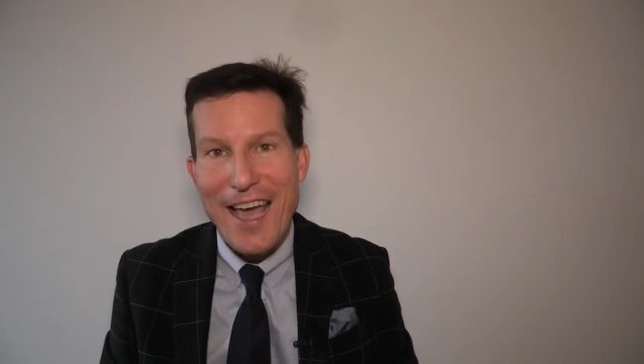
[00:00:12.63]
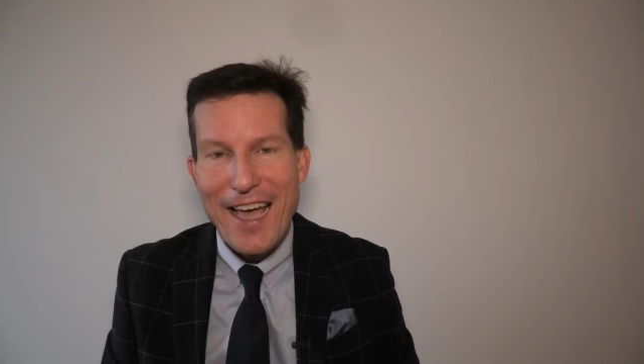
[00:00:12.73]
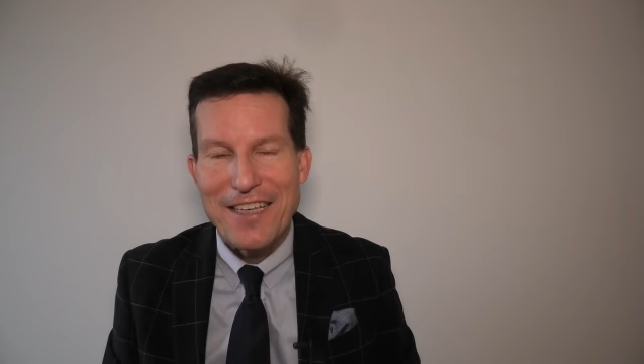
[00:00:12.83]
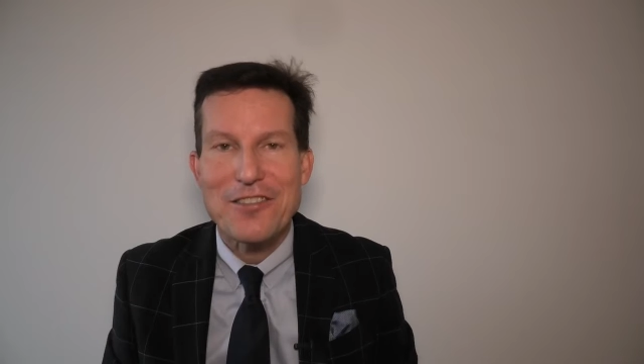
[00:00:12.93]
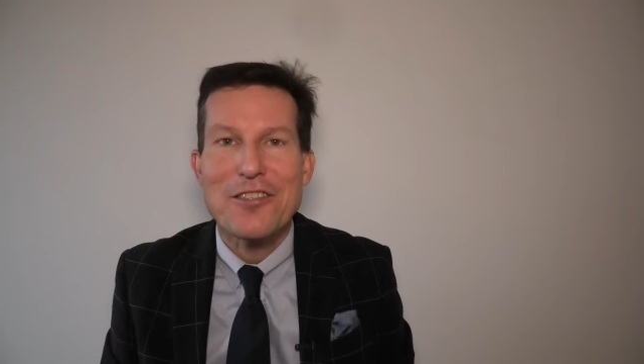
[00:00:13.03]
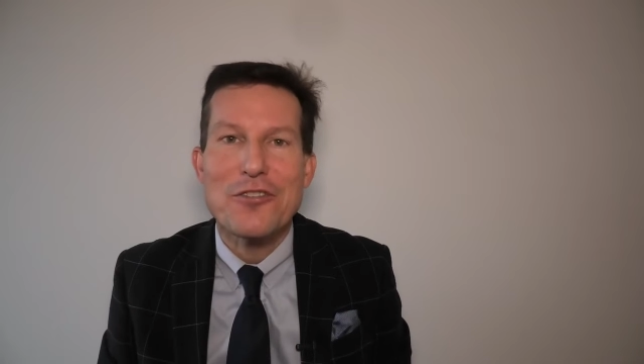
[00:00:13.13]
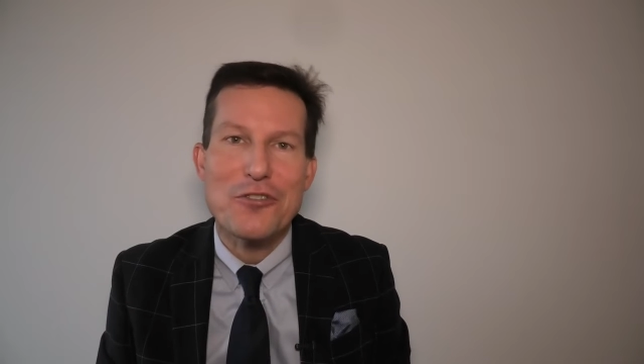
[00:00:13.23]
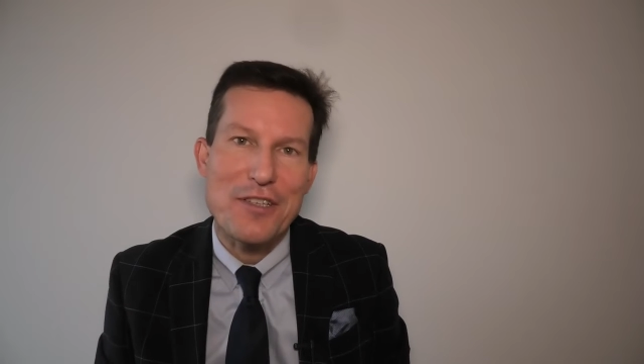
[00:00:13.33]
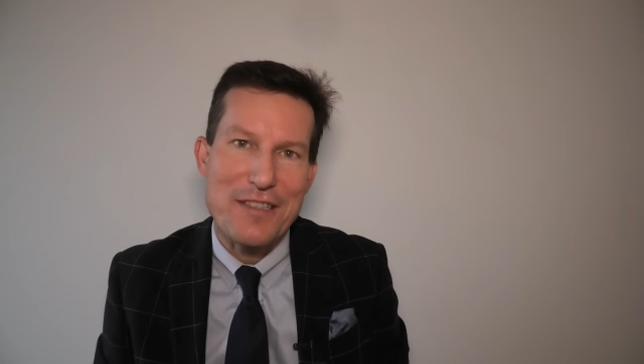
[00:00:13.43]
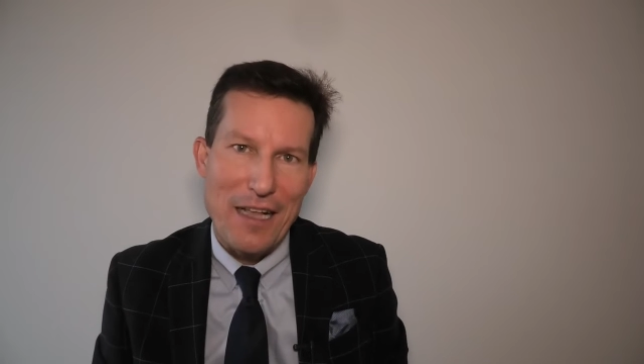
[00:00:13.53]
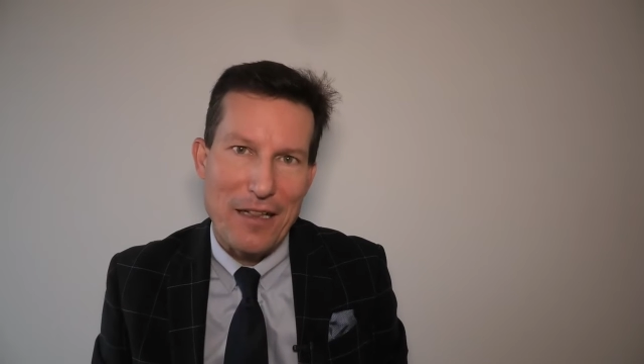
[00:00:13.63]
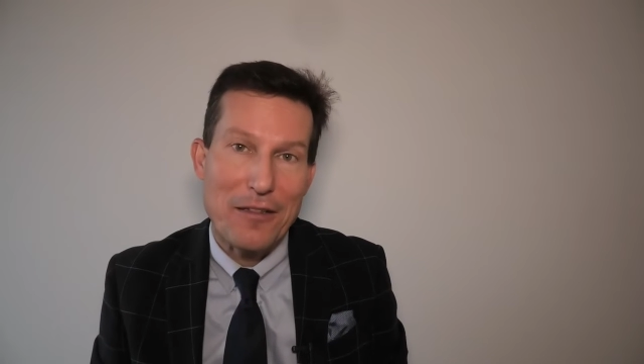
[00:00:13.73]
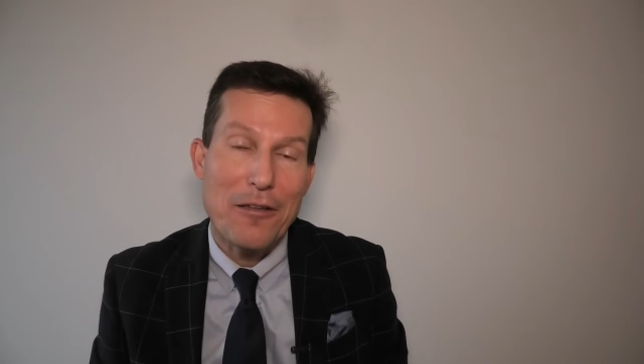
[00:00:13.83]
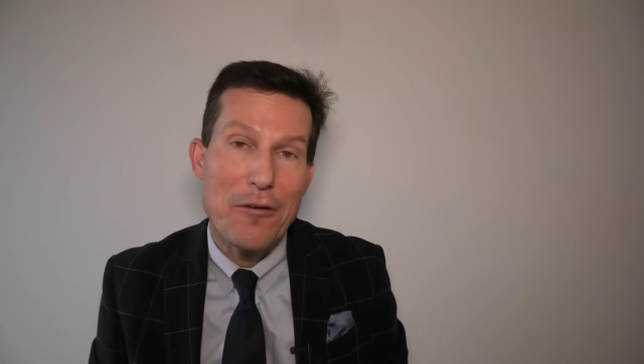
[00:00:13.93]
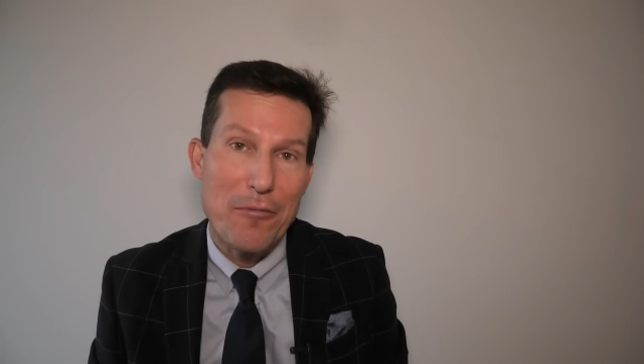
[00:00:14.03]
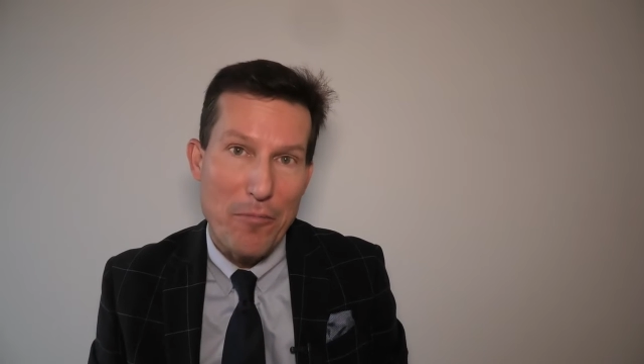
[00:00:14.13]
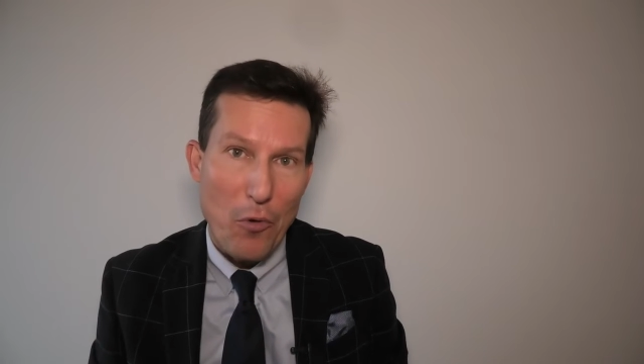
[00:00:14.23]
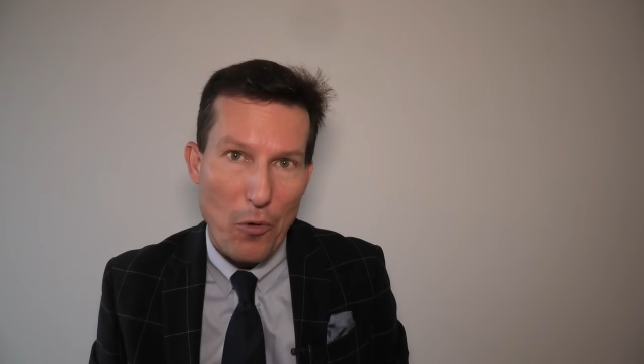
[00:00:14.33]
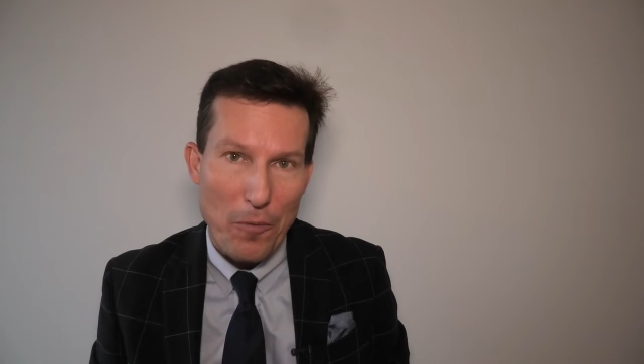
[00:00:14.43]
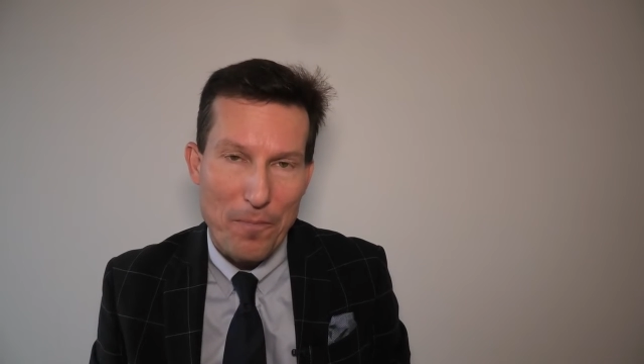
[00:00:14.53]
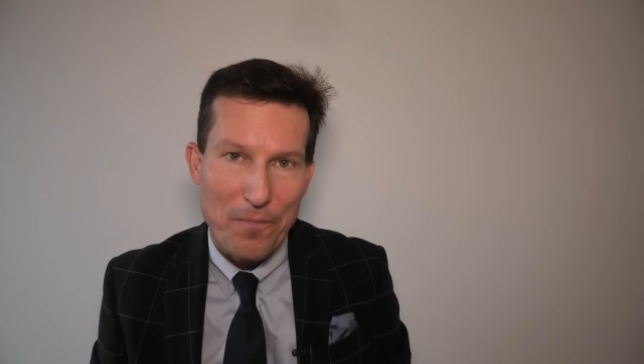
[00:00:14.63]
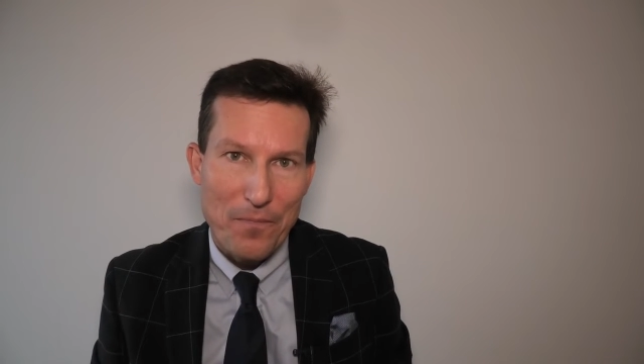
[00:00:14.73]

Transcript: and to sell more.